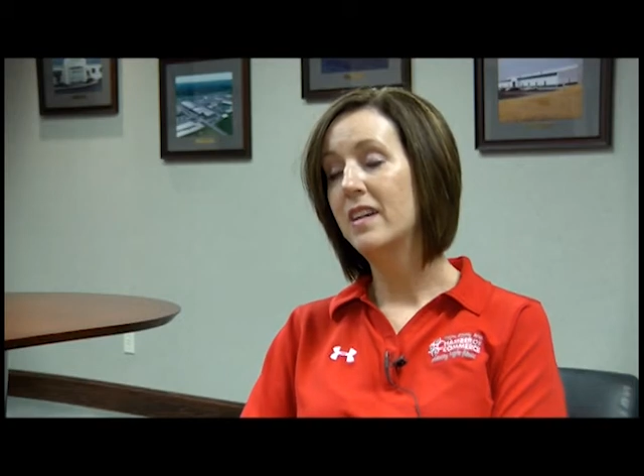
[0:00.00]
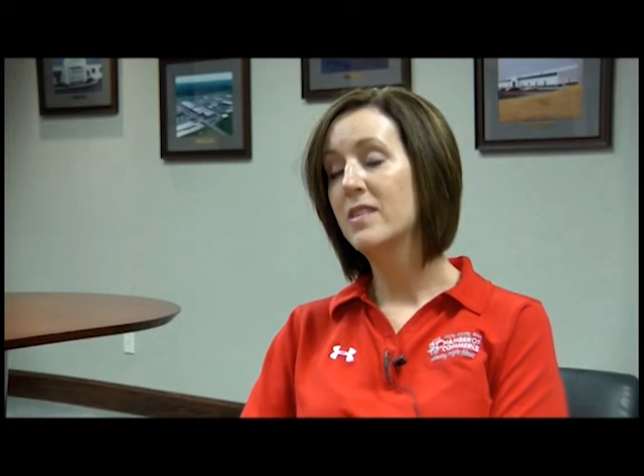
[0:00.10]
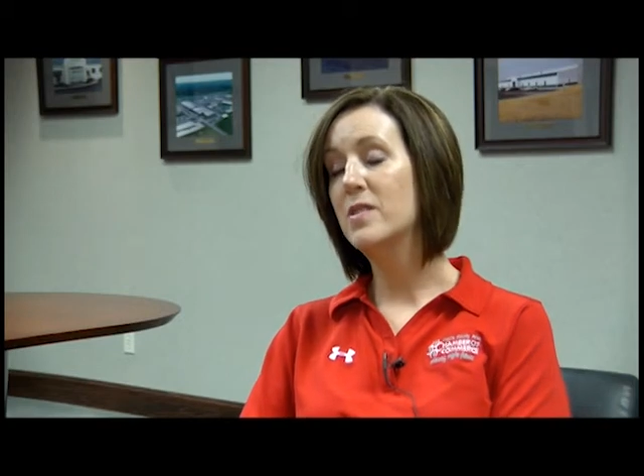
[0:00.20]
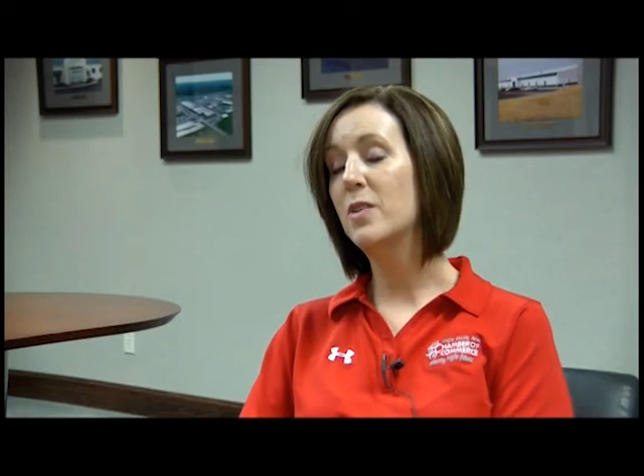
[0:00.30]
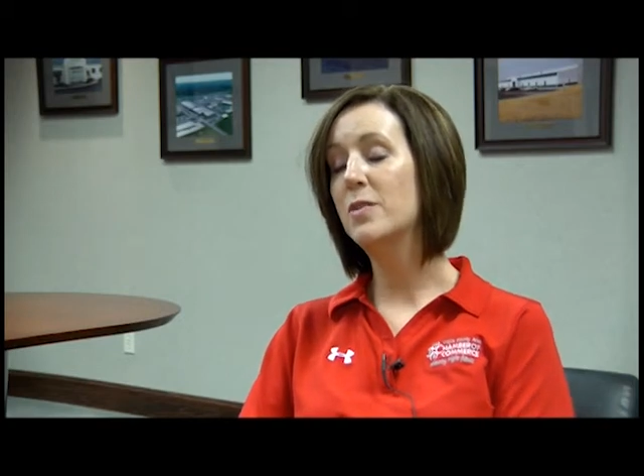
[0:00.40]

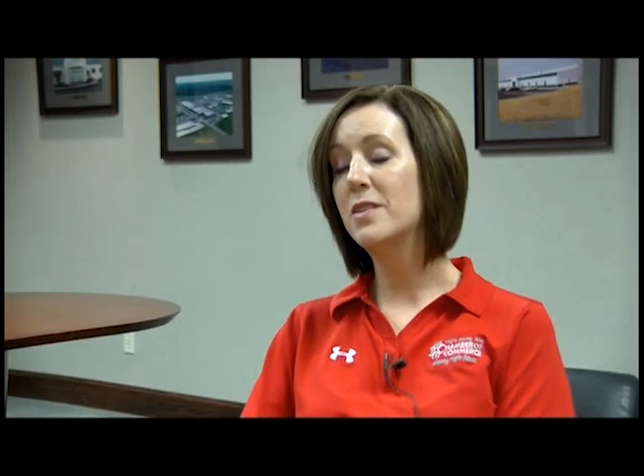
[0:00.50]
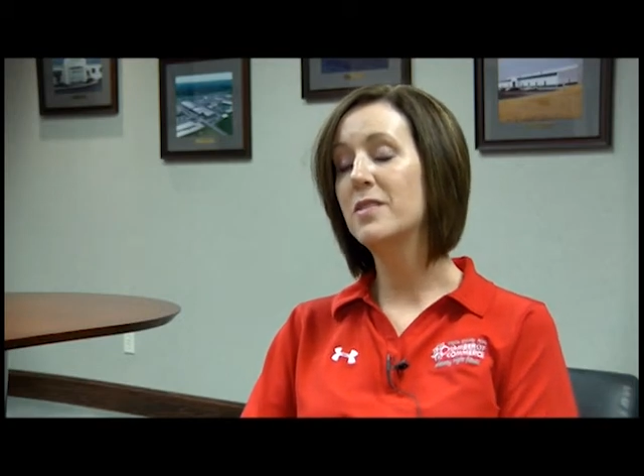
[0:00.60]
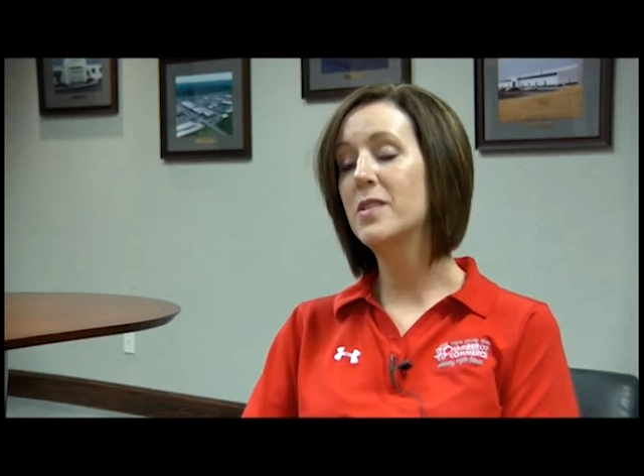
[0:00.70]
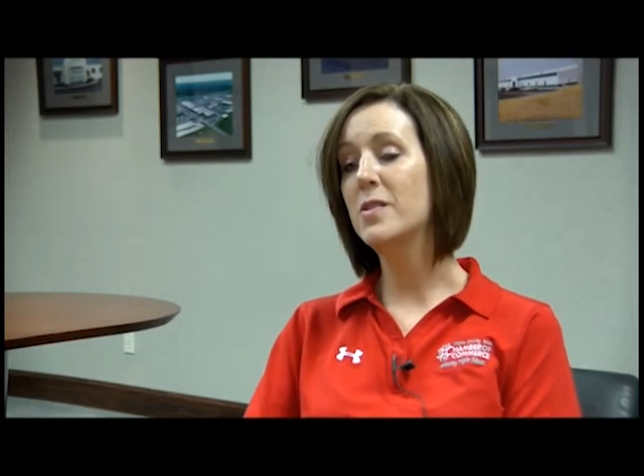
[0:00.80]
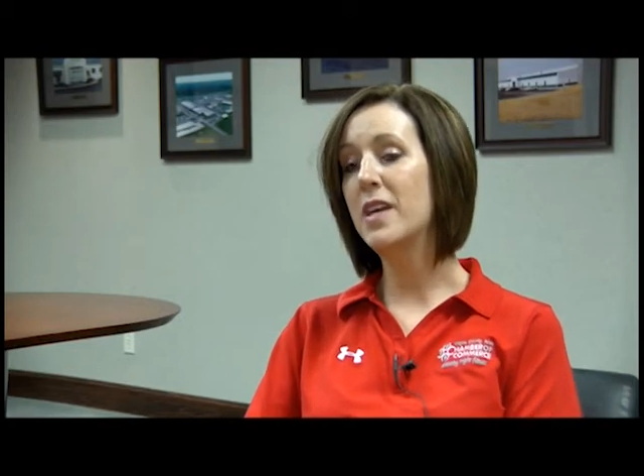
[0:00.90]
So
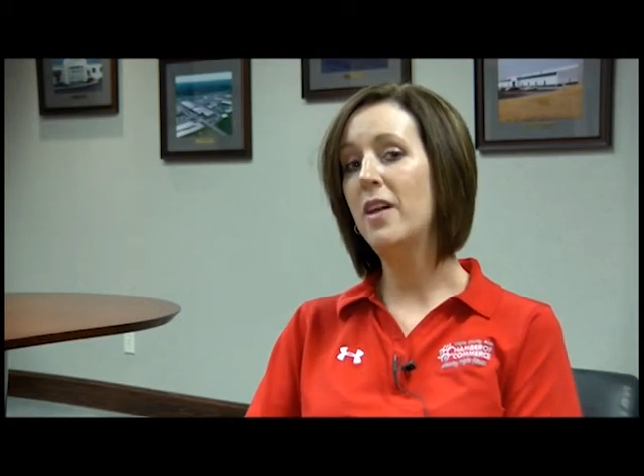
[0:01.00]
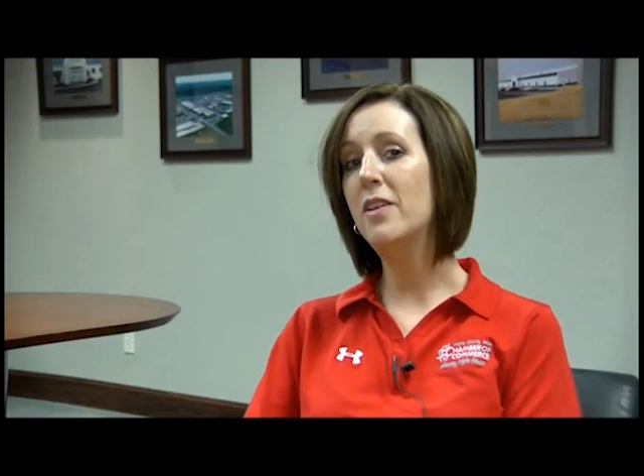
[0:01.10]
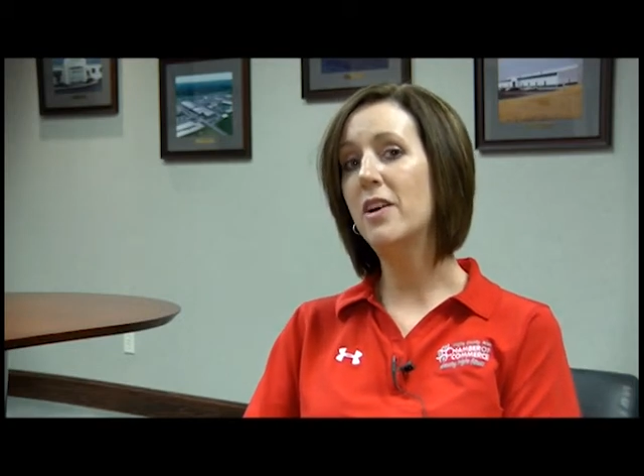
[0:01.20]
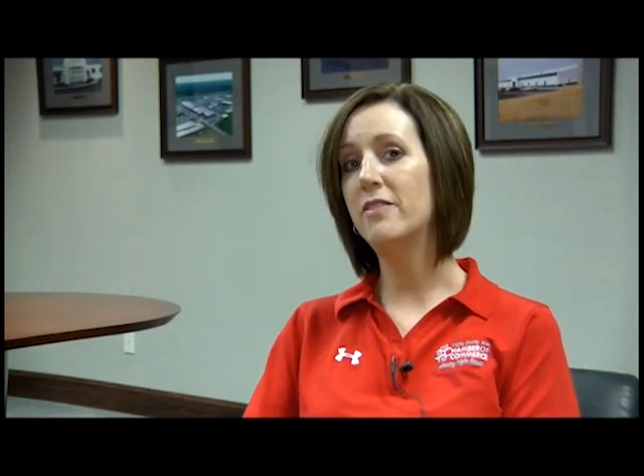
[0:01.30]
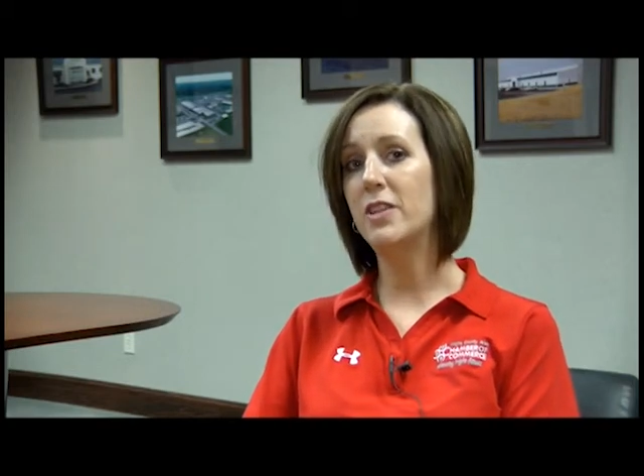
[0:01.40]
tell
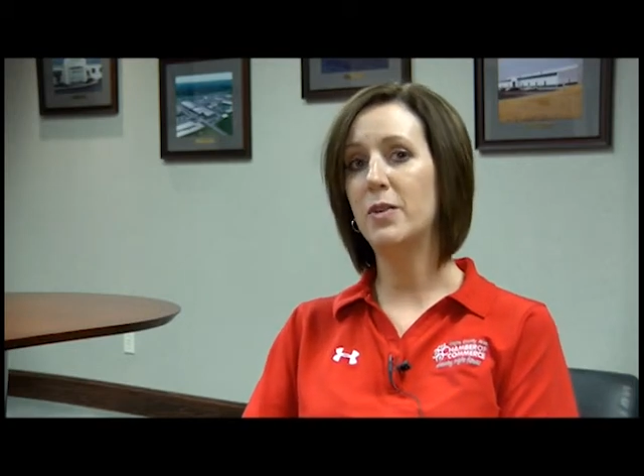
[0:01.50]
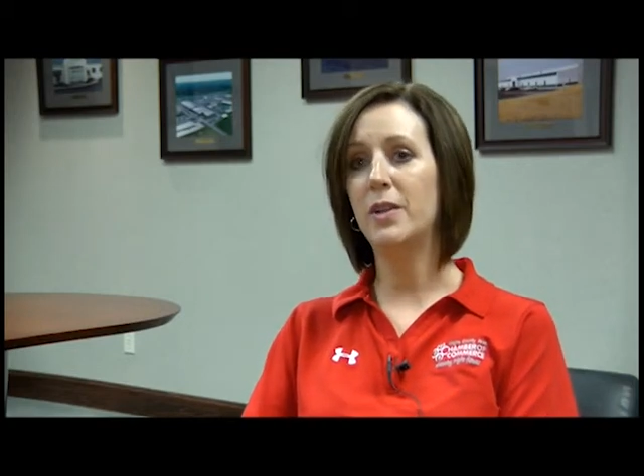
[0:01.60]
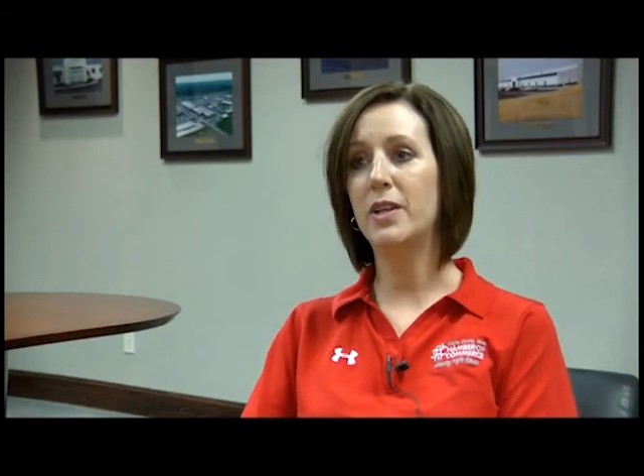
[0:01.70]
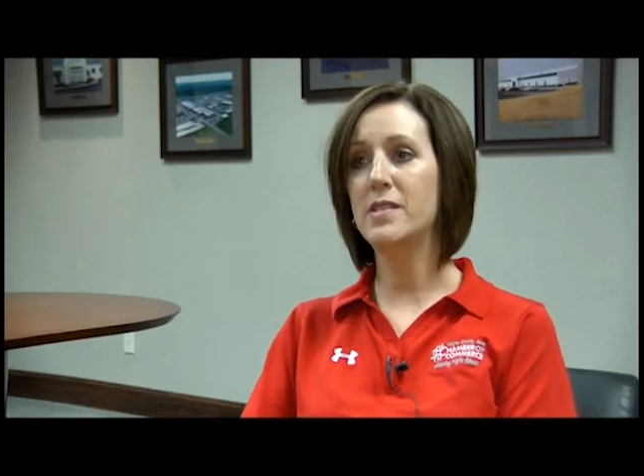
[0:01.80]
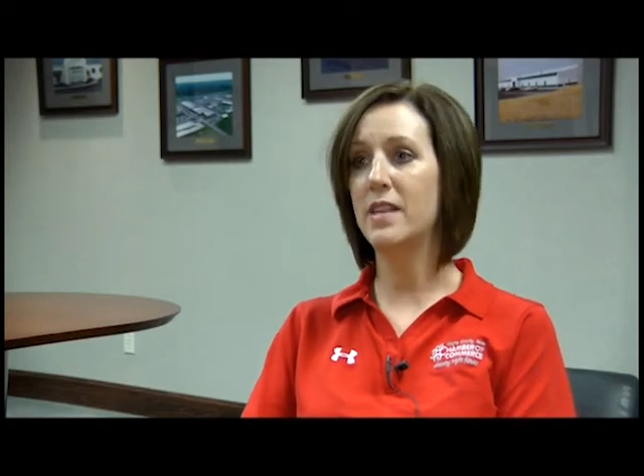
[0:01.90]
our
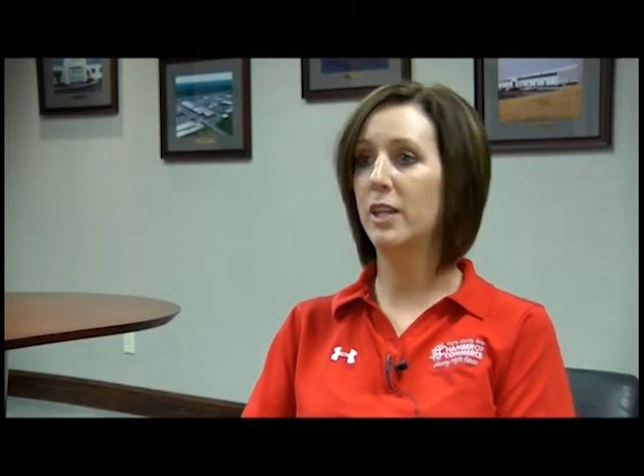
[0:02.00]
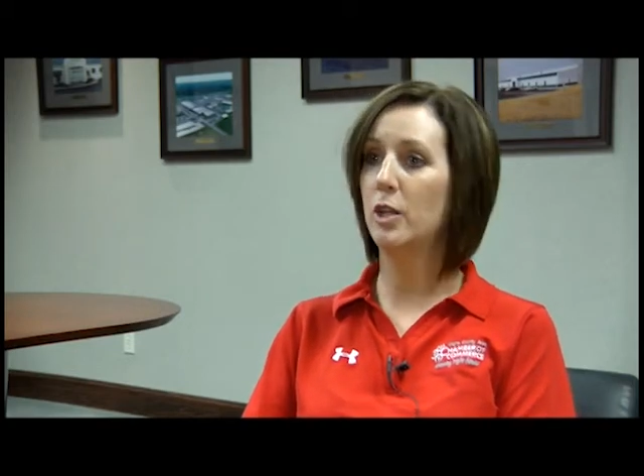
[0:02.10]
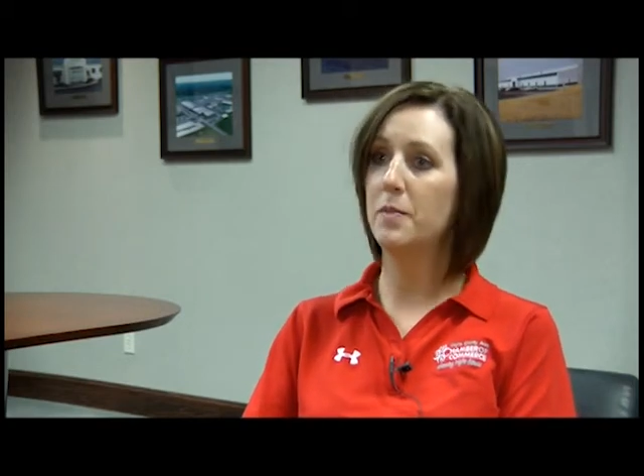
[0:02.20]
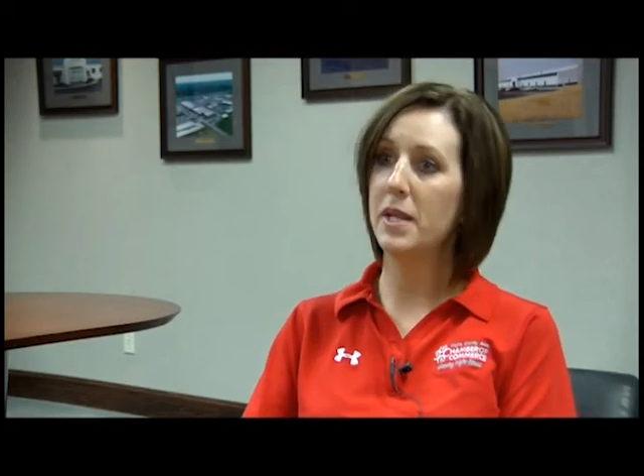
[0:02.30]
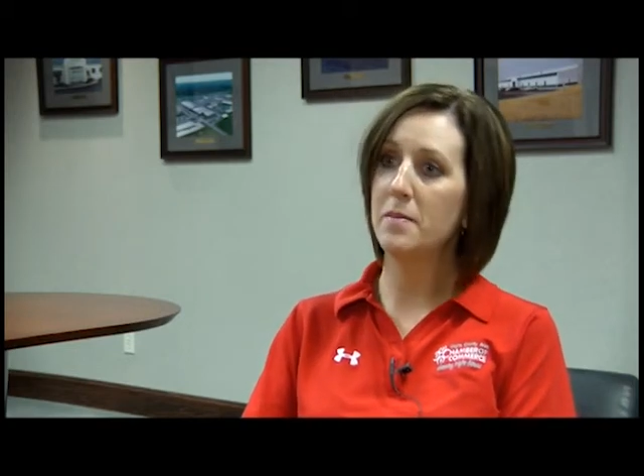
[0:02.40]
viewers a
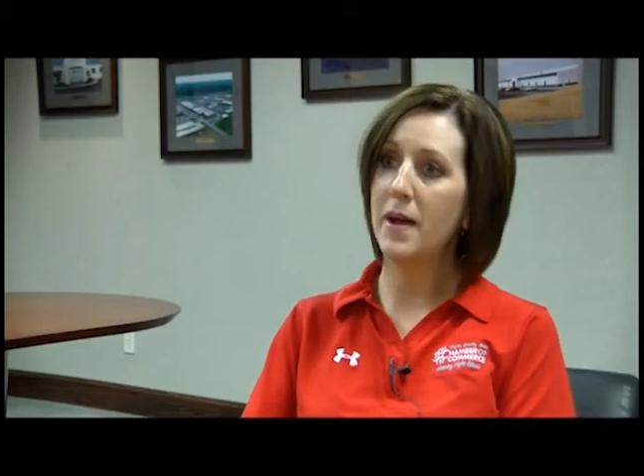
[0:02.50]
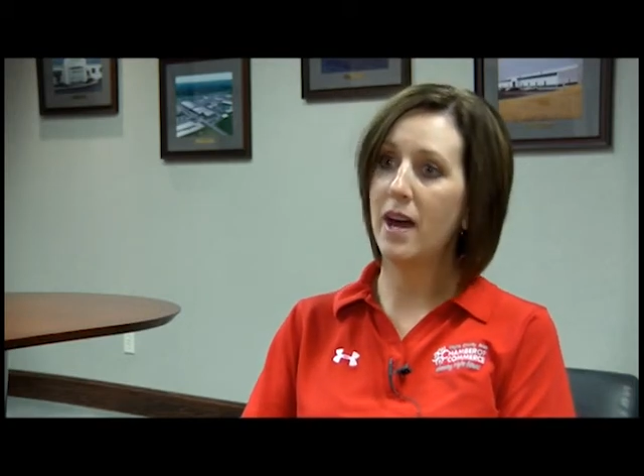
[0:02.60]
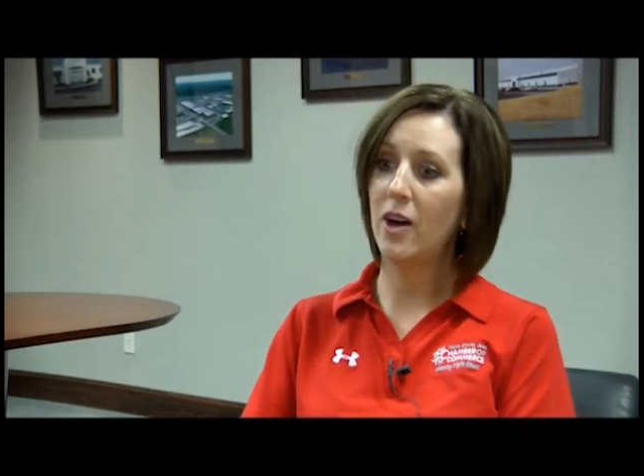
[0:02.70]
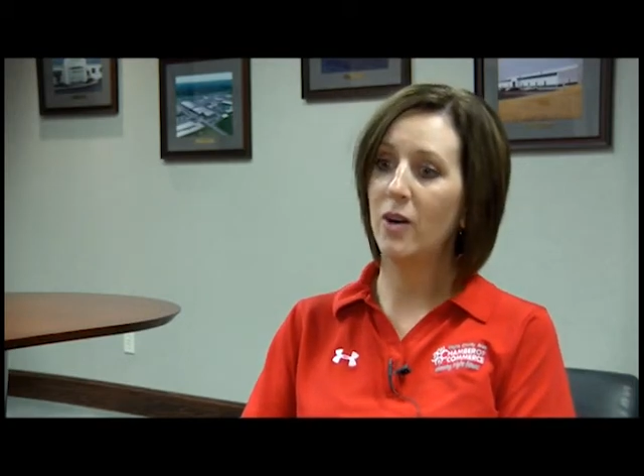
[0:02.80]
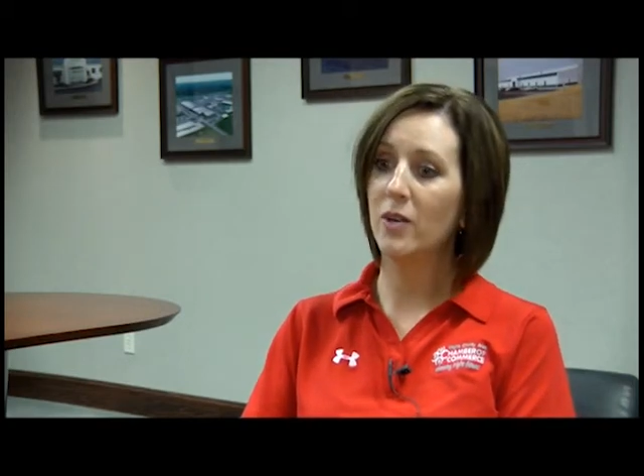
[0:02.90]
little bit
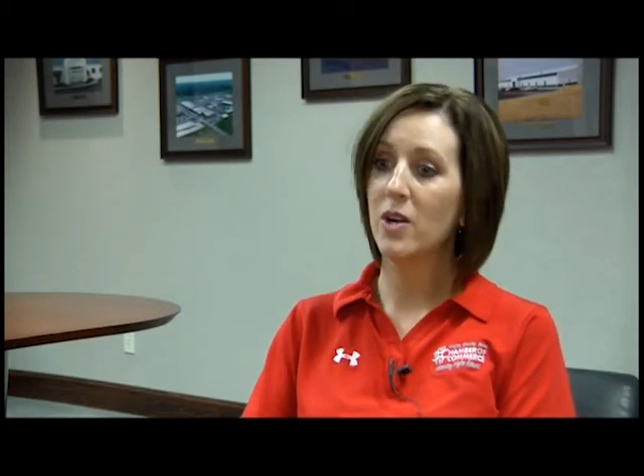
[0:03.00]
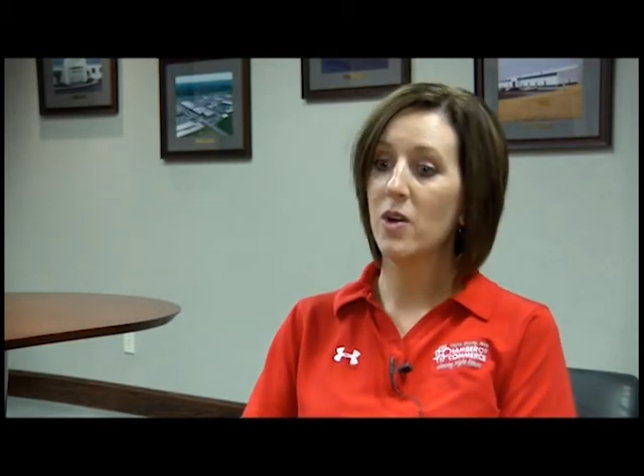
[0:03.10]
about